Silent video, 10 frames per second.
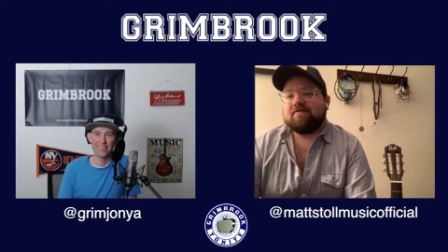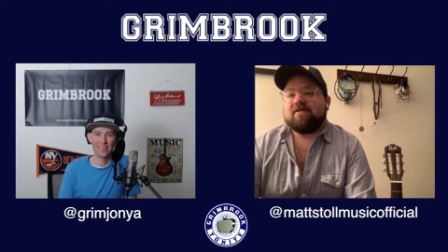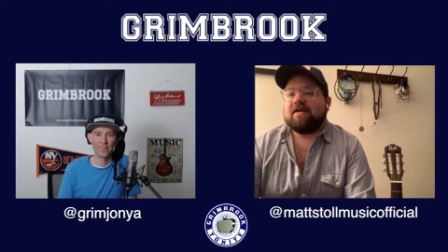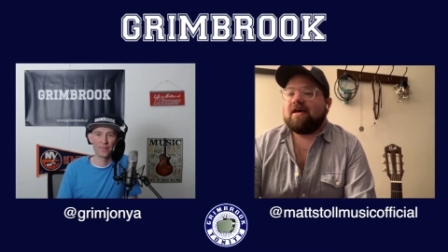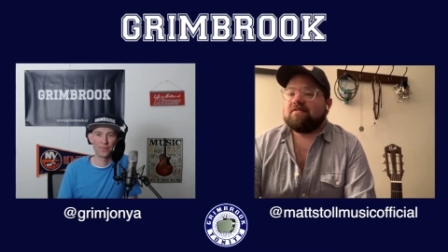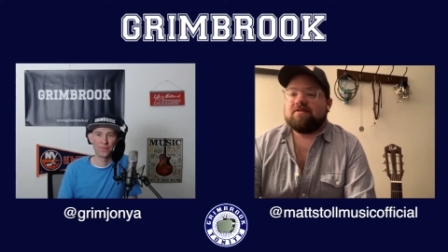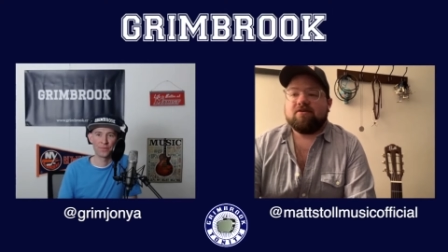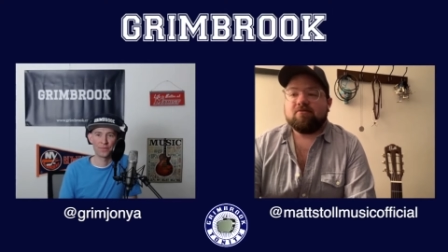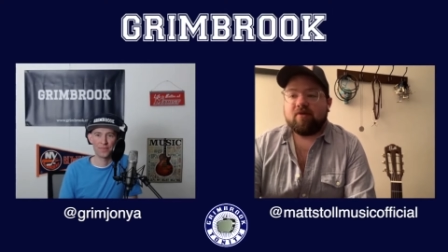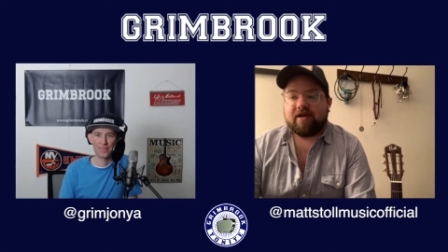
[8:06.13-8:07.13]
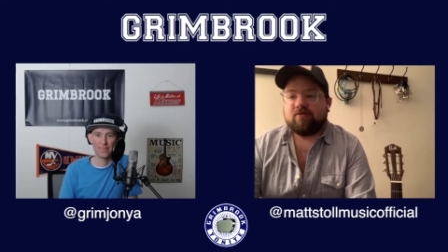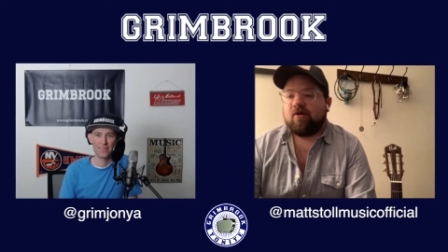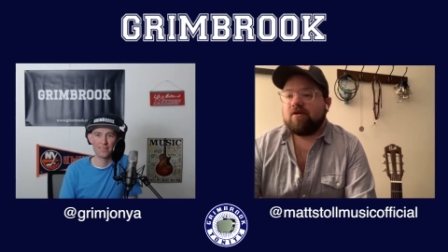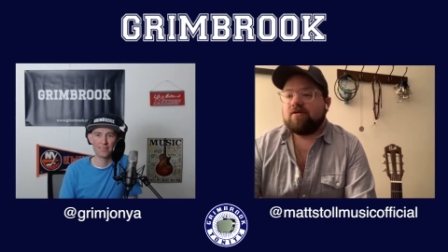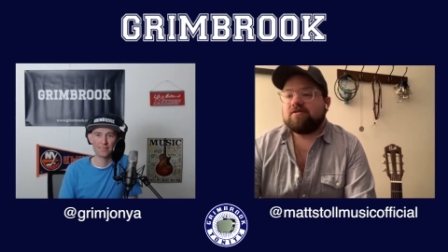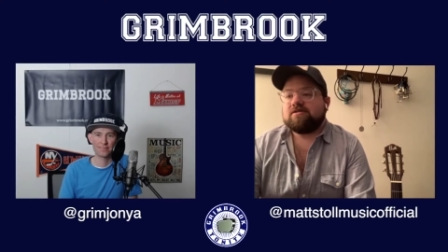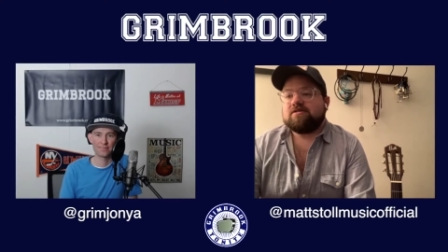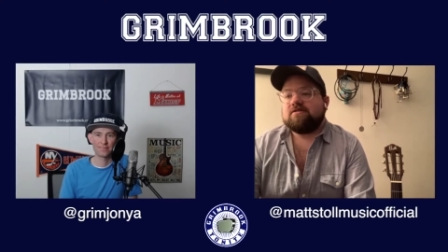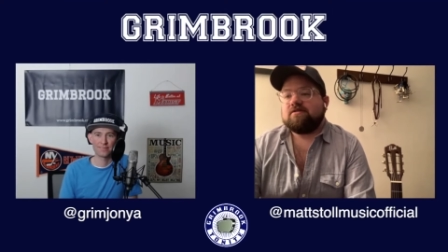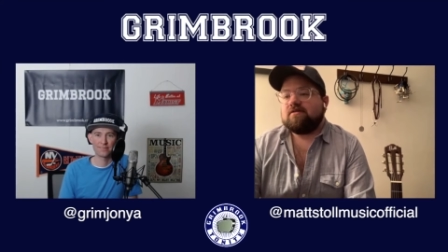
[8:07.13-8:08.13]
after that, Muddy
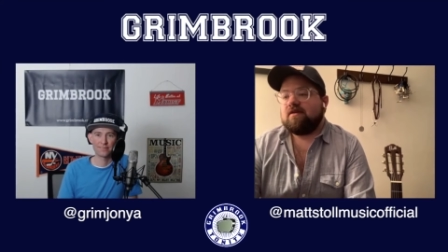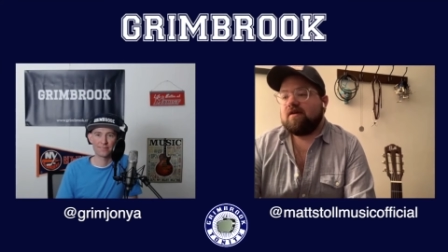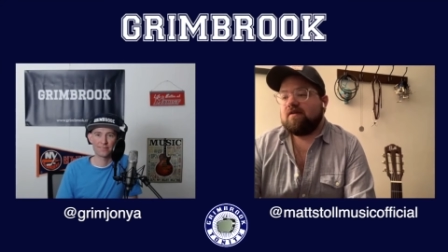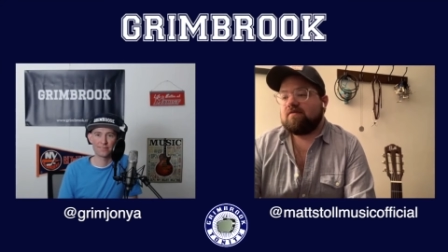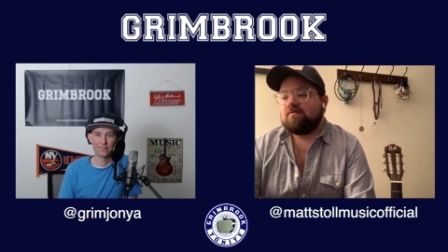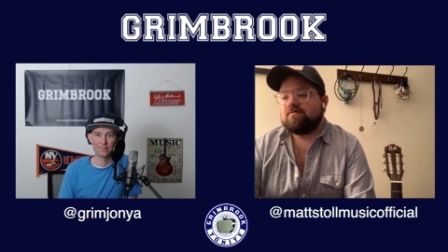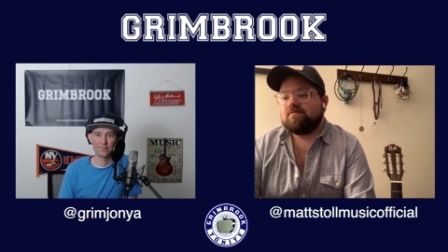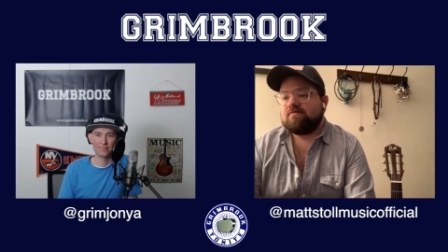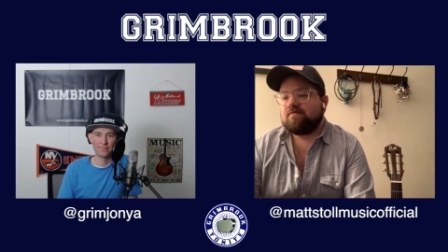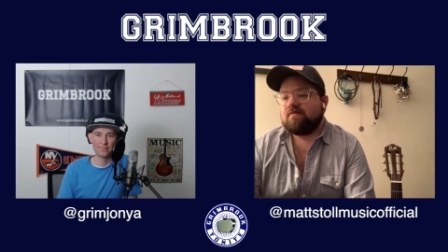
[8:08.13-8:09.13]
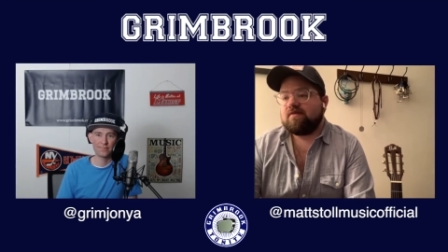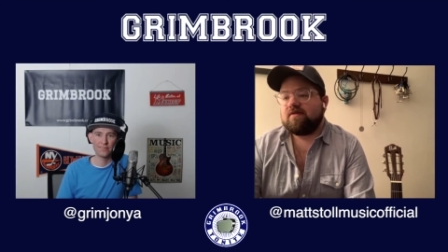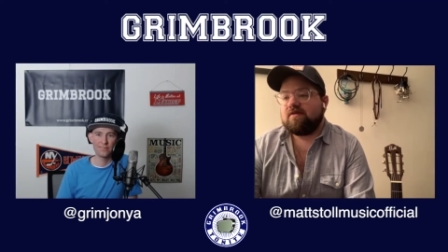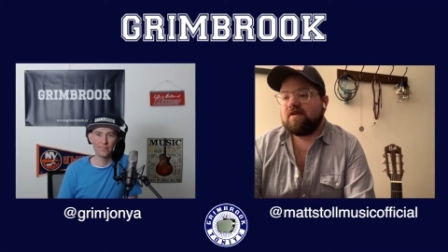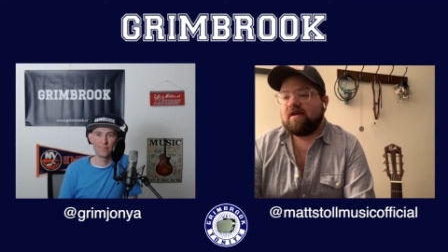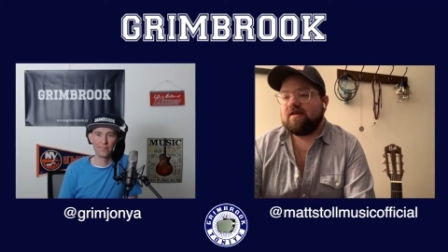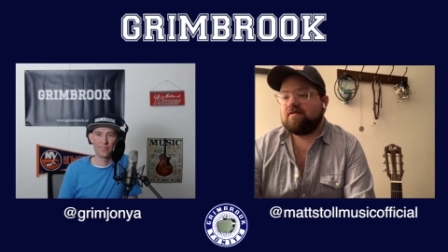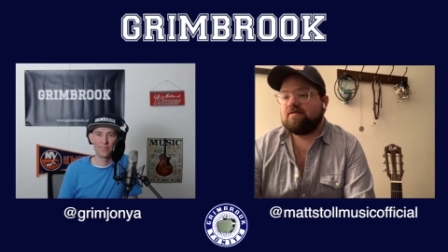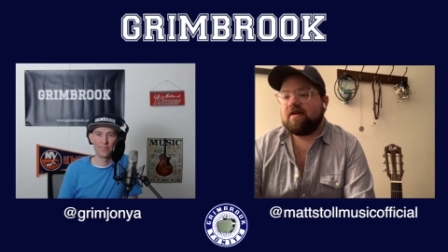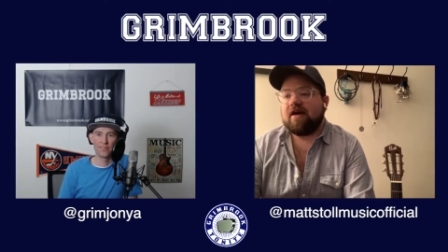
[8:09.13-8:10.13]
Waters, and
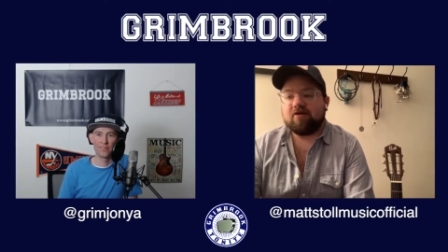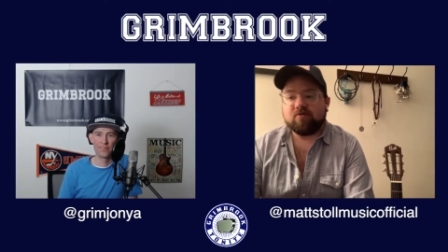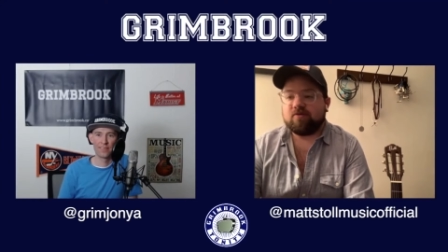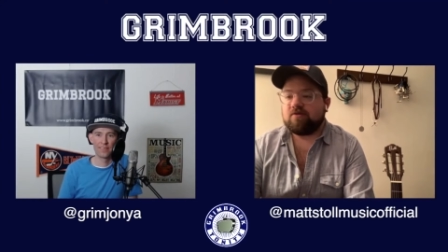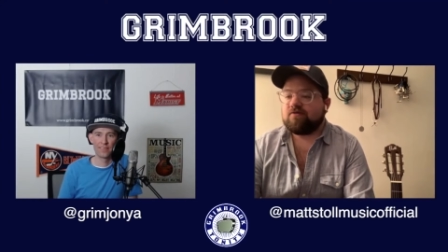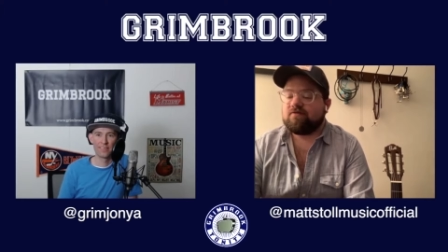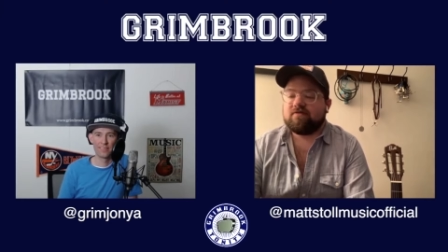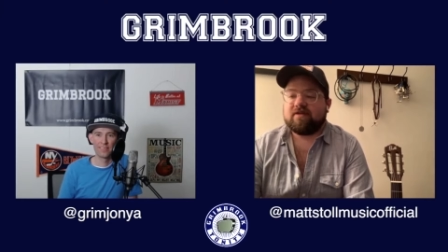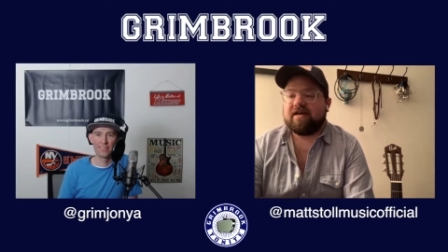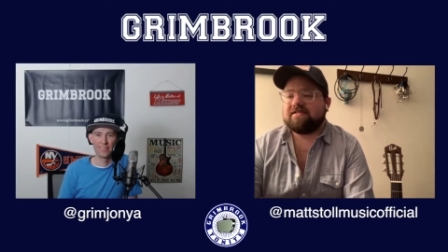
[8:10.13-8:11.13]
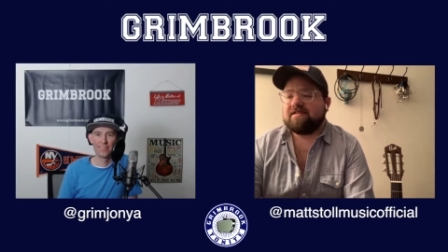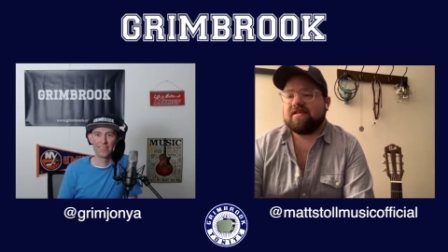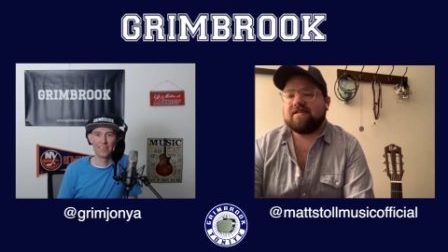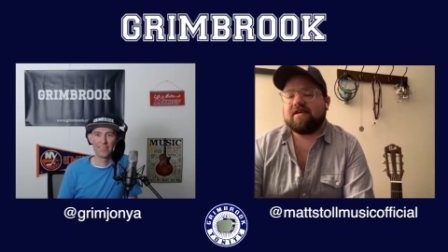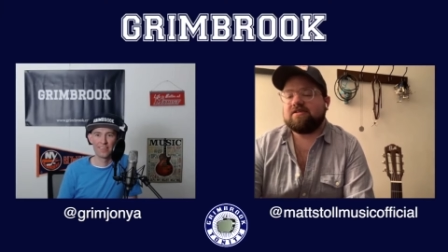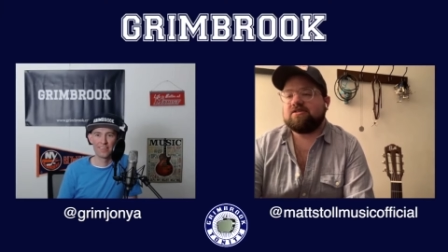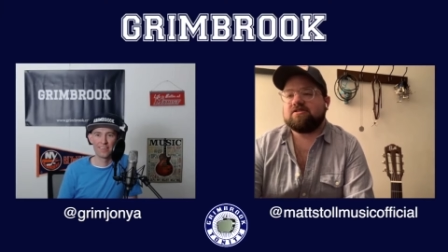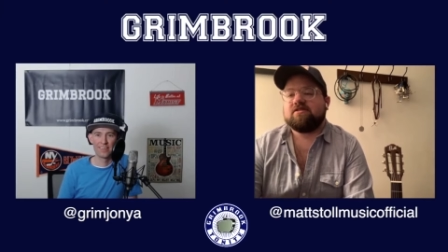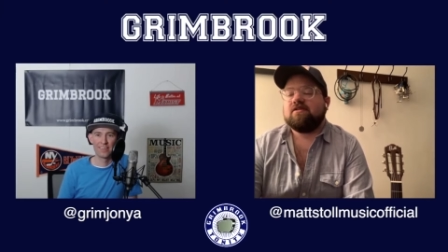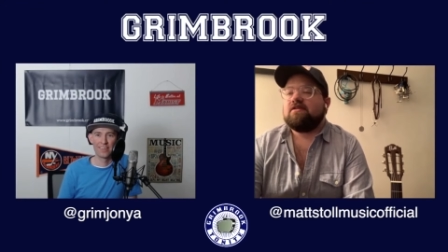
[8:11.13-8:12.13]
Howlin' Wolf, guys like that, like it
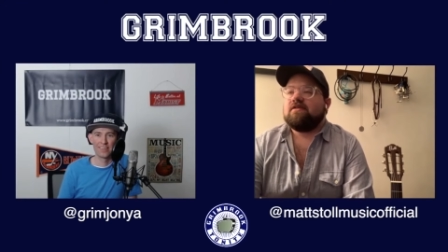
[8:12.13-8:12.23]
just